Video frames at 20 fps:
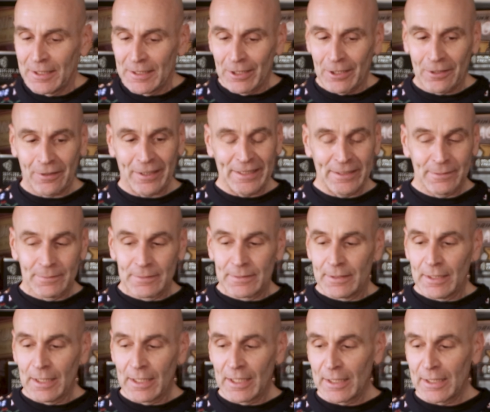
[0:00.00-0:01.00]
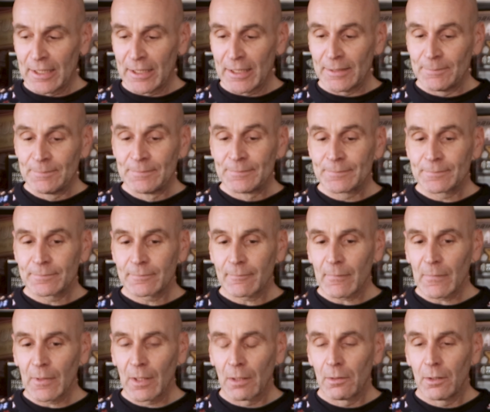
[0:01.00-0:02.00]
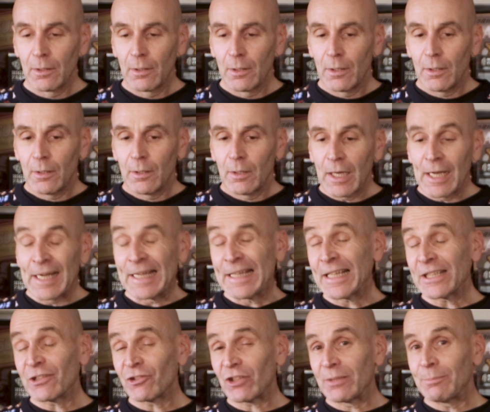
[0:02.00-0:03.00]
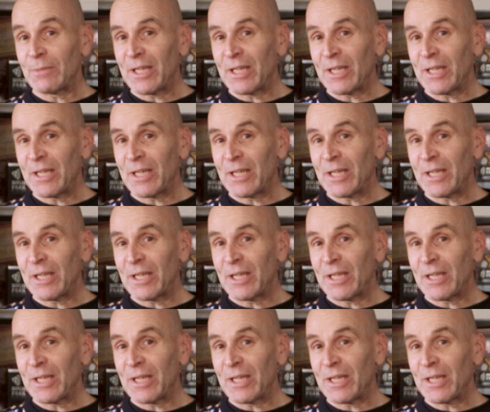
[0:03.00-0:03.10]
Alright, I actually